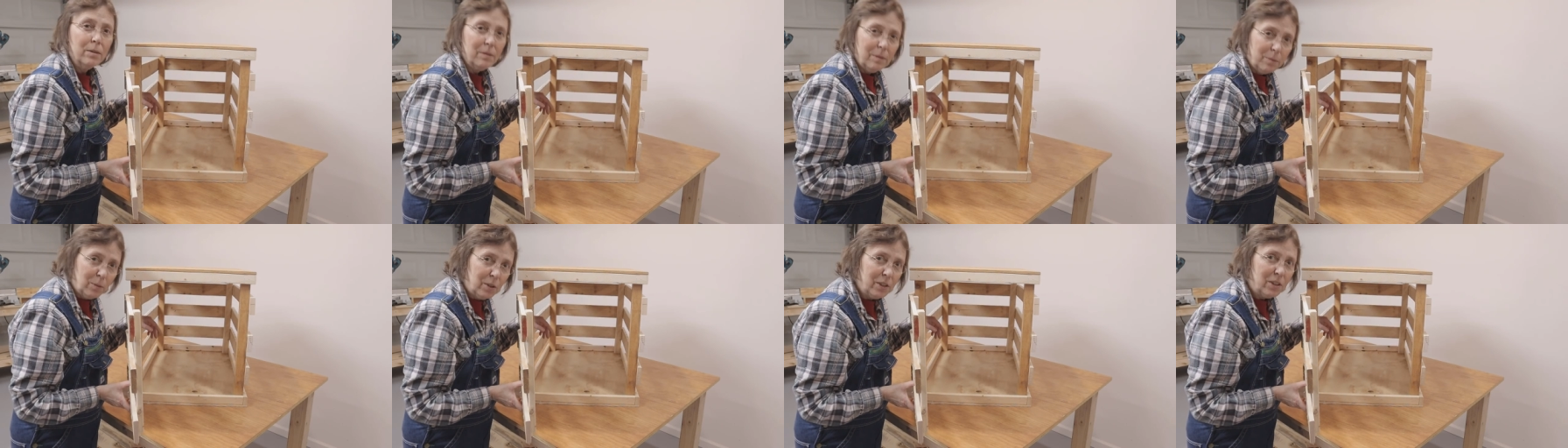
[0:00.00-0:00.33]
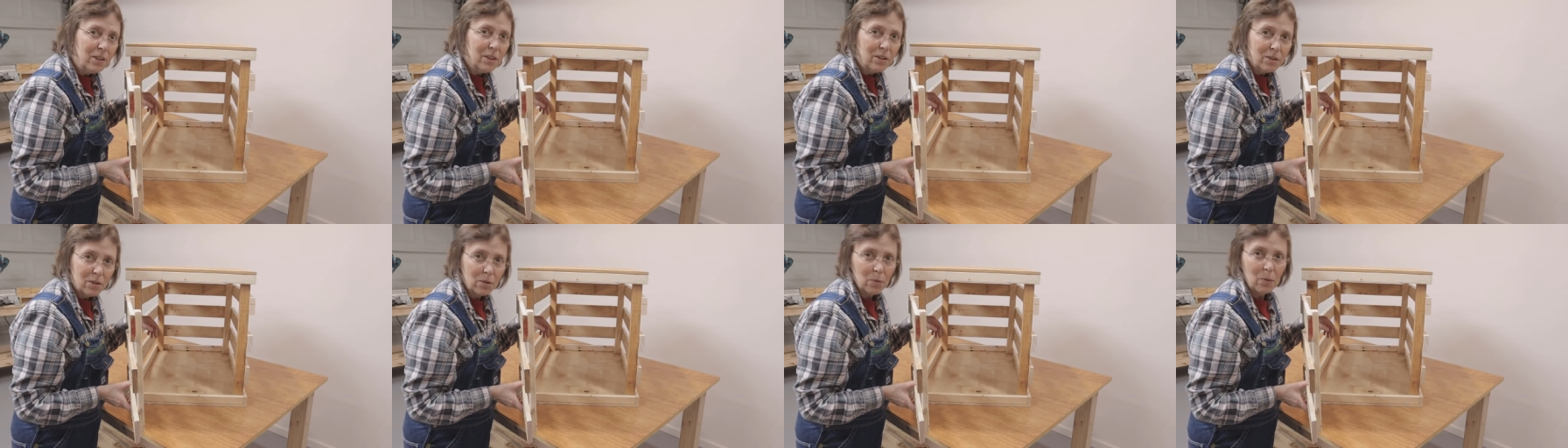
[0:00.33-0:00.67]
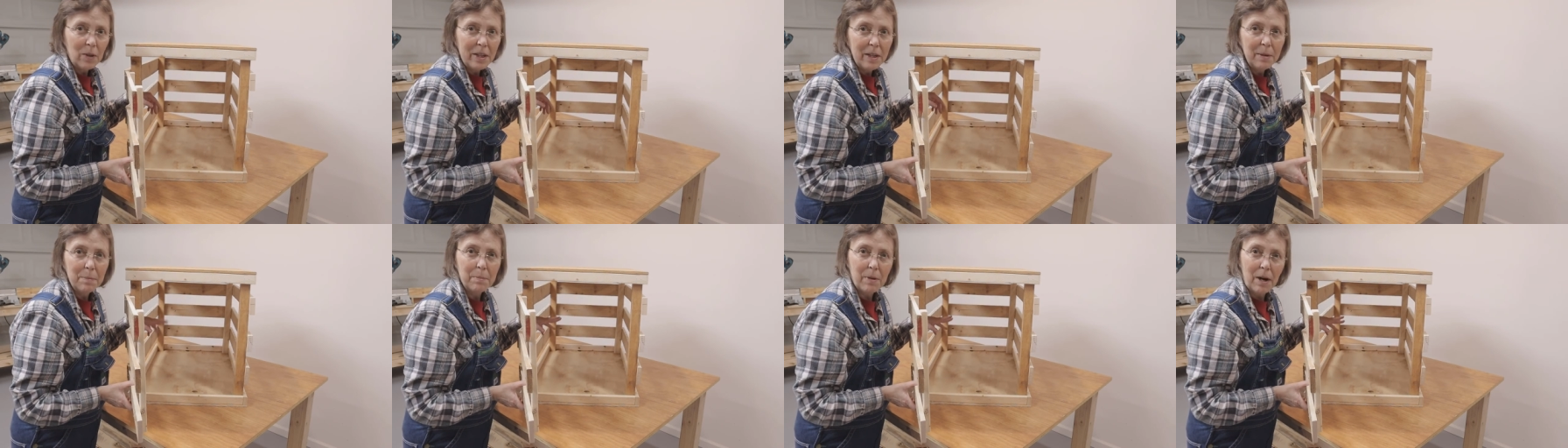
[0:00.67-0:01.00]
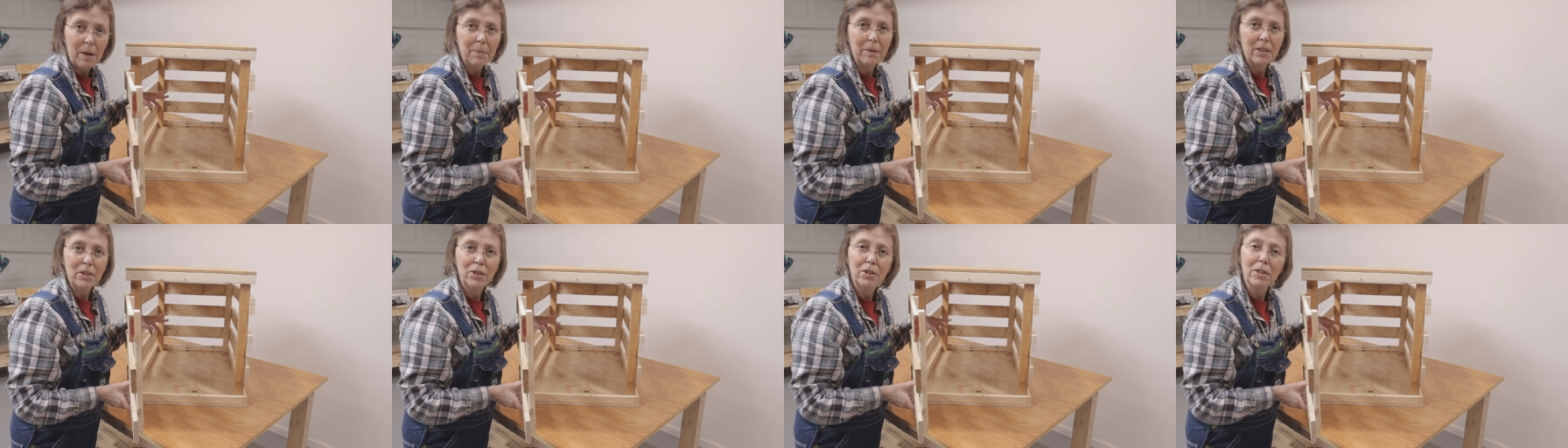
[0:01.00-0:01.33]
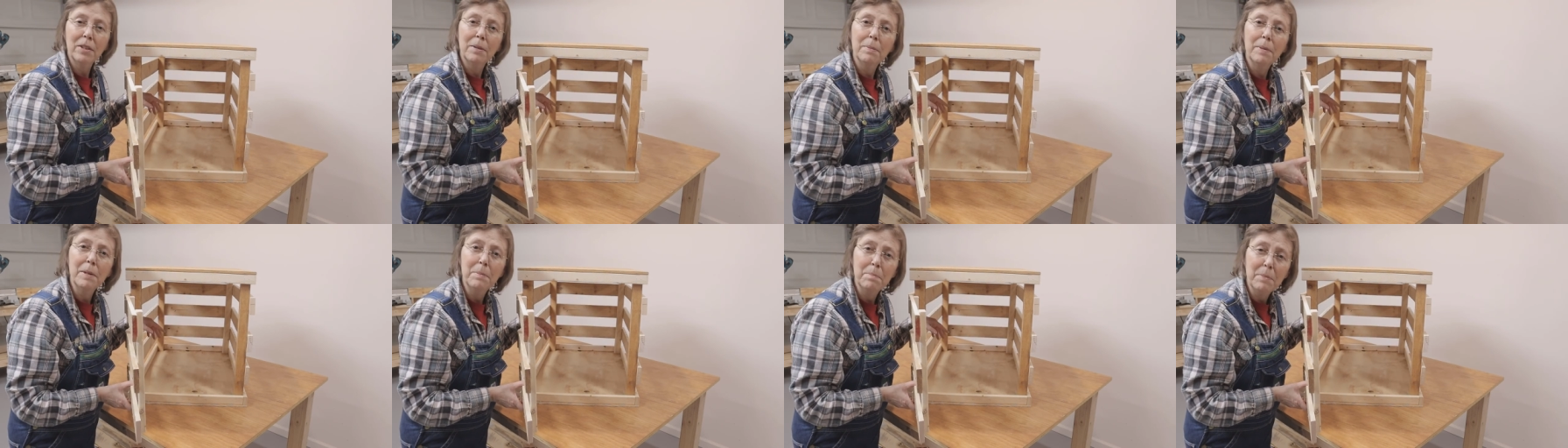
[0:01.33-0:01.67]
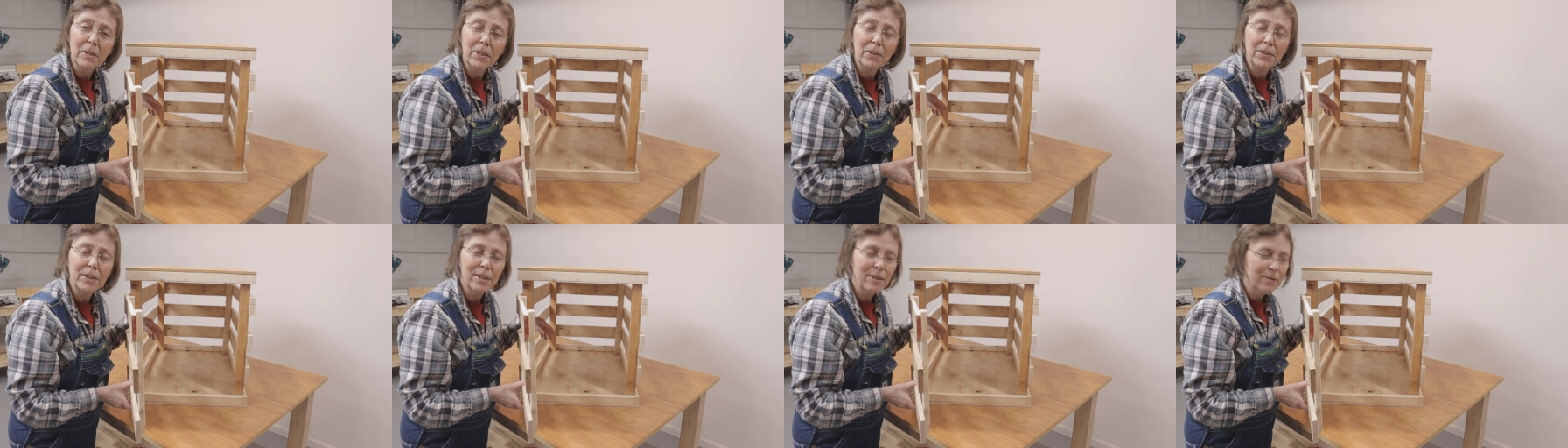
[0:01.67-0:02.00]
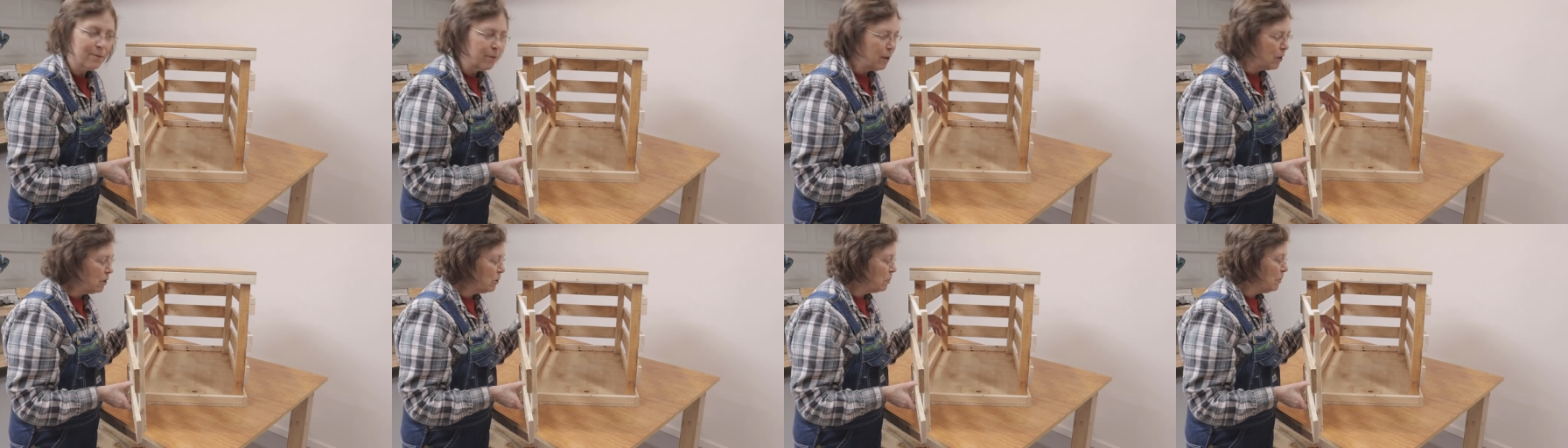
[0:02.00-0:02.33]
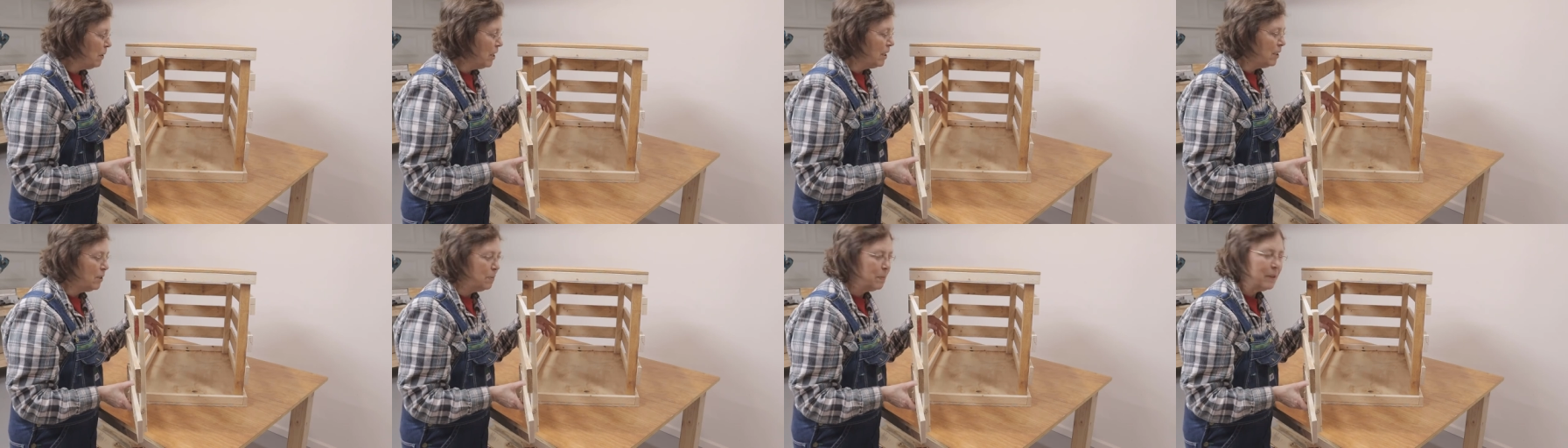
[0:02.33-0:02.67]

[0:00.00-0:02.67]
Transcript: which is the way it probably should have been built in the first place.